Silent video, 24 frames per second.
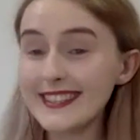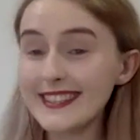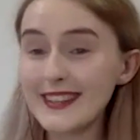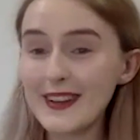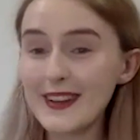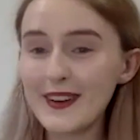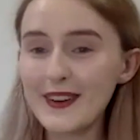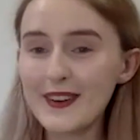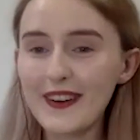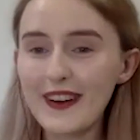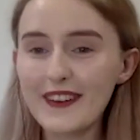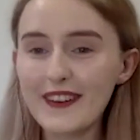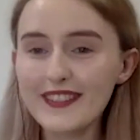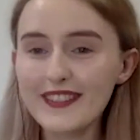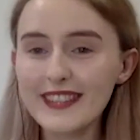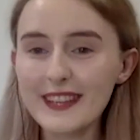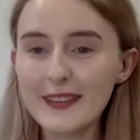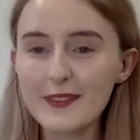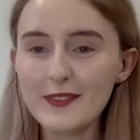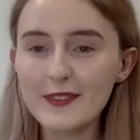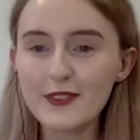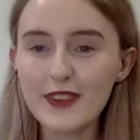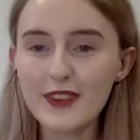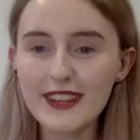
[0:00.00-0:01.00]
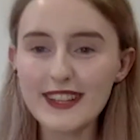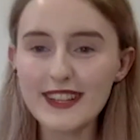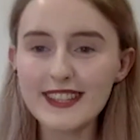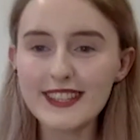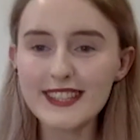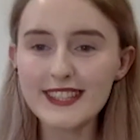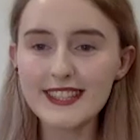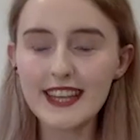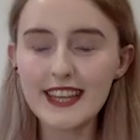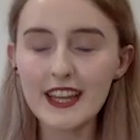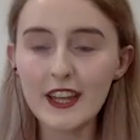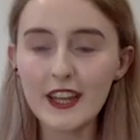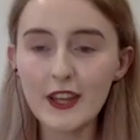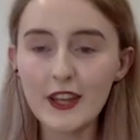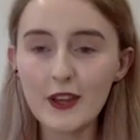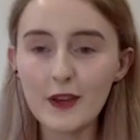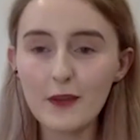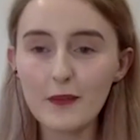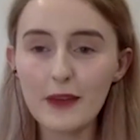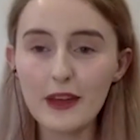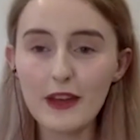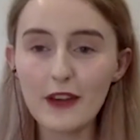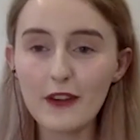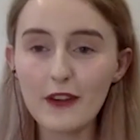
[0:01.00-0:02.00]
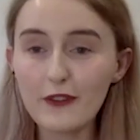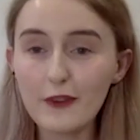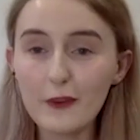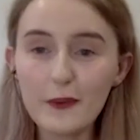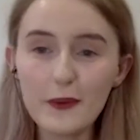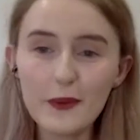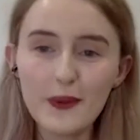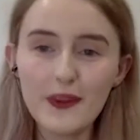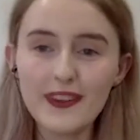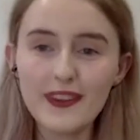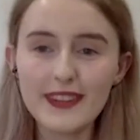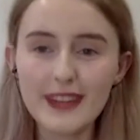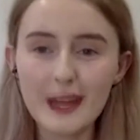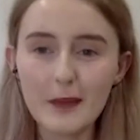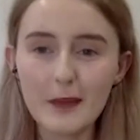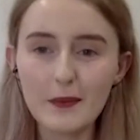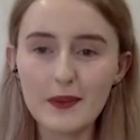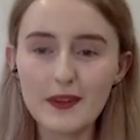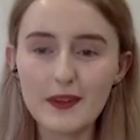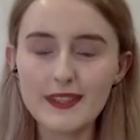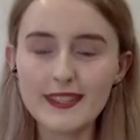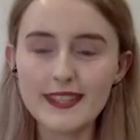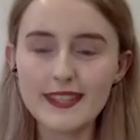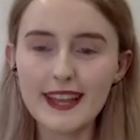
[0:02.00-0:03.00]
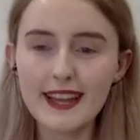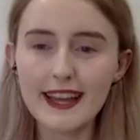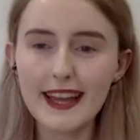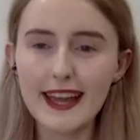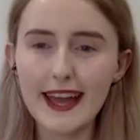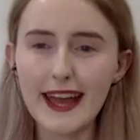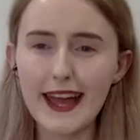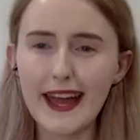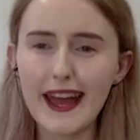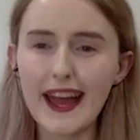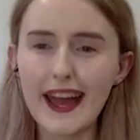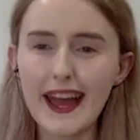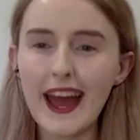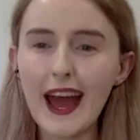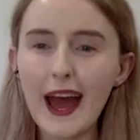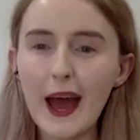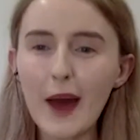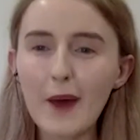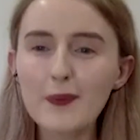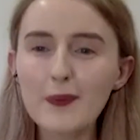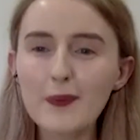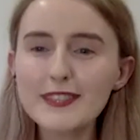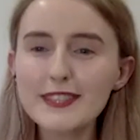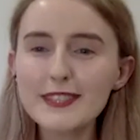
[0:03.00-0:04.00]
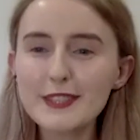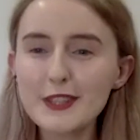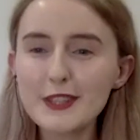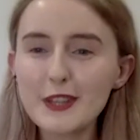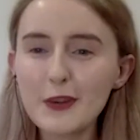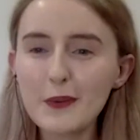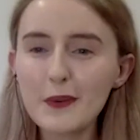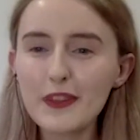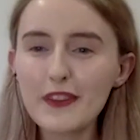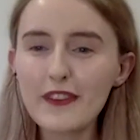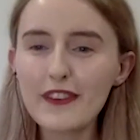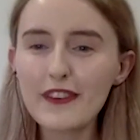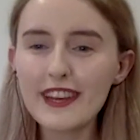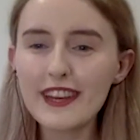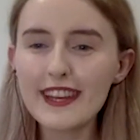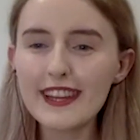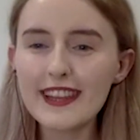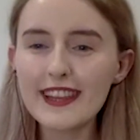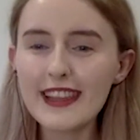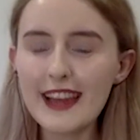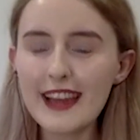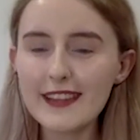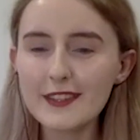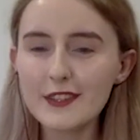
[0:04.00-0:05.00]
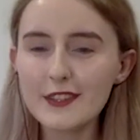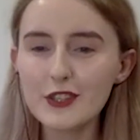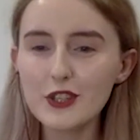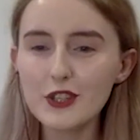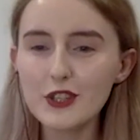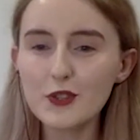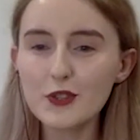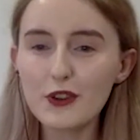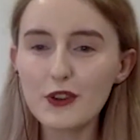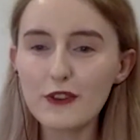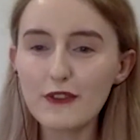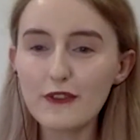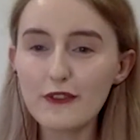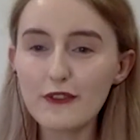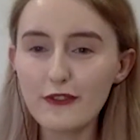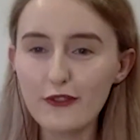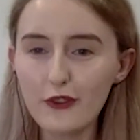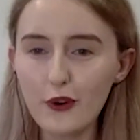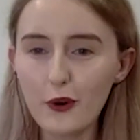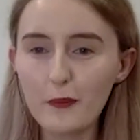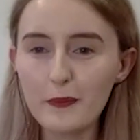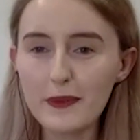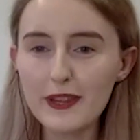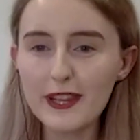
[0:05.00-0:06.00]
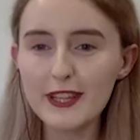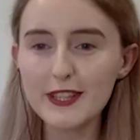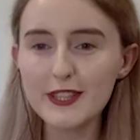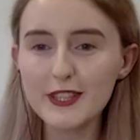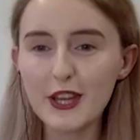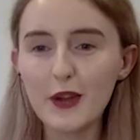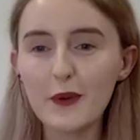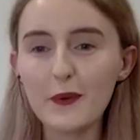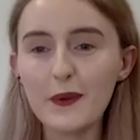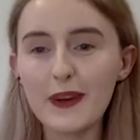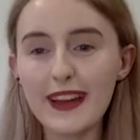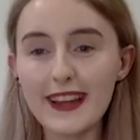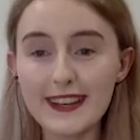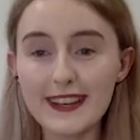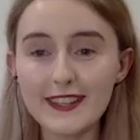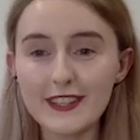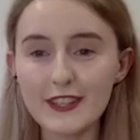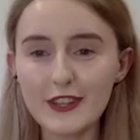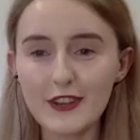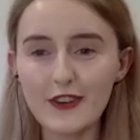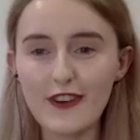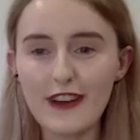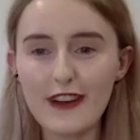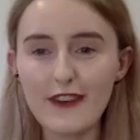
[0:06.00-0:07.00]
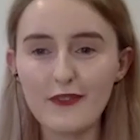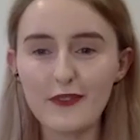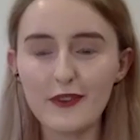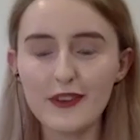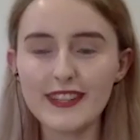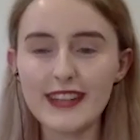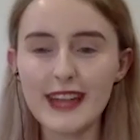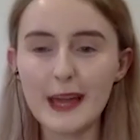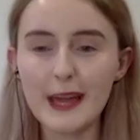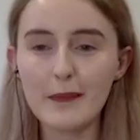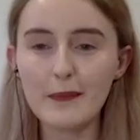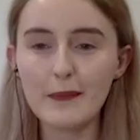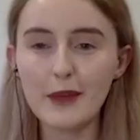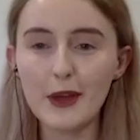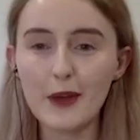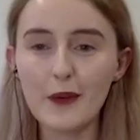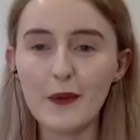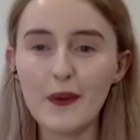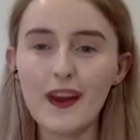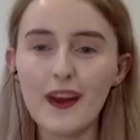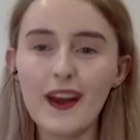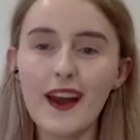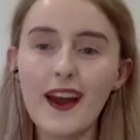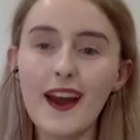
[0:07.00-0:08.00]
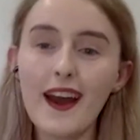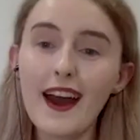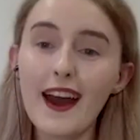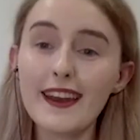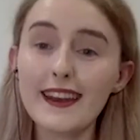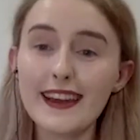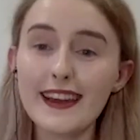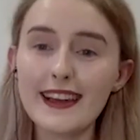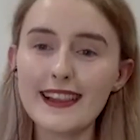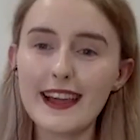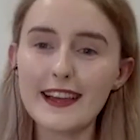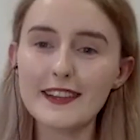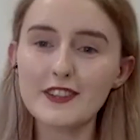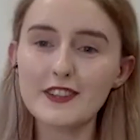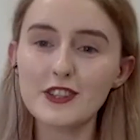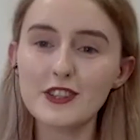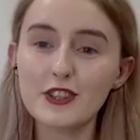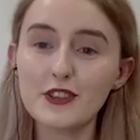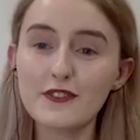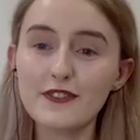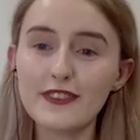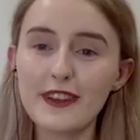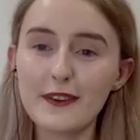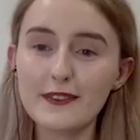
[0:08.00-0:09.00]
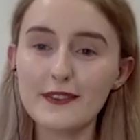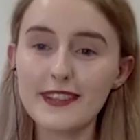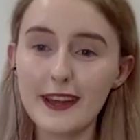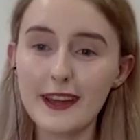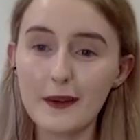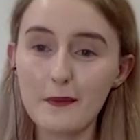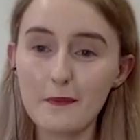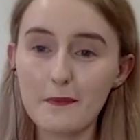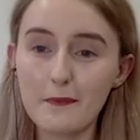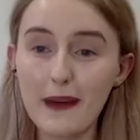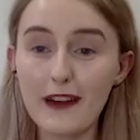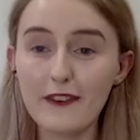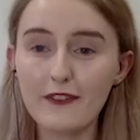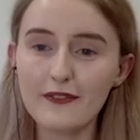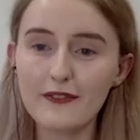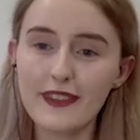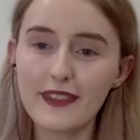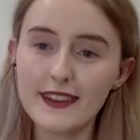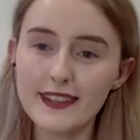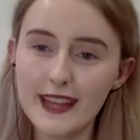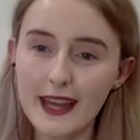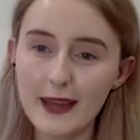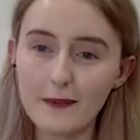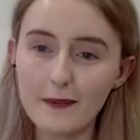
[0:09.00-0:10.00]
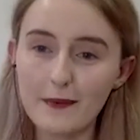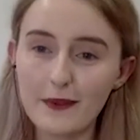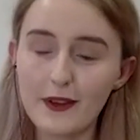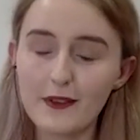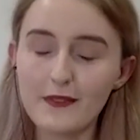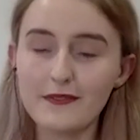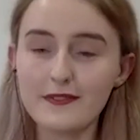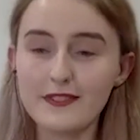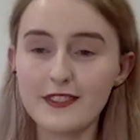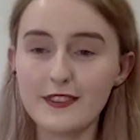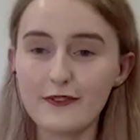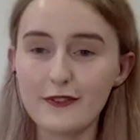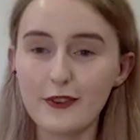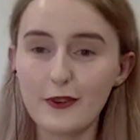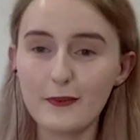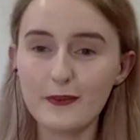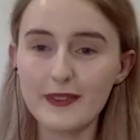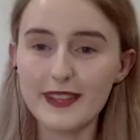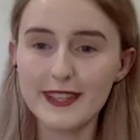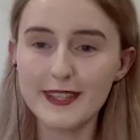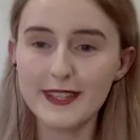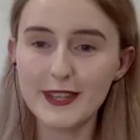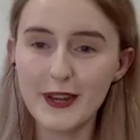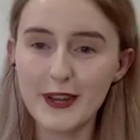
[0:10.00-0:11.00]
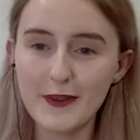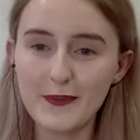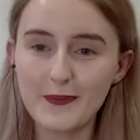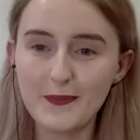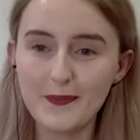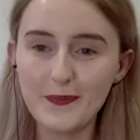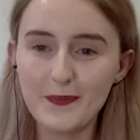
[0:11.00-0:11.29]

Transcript: so obviously it was great to see you make your Formula One debut in Sakhir. I wanted to know, were there any lessons you took from Formula 2 into your F1 debut, and any lessons you've now taken back from that debut to Formula 2?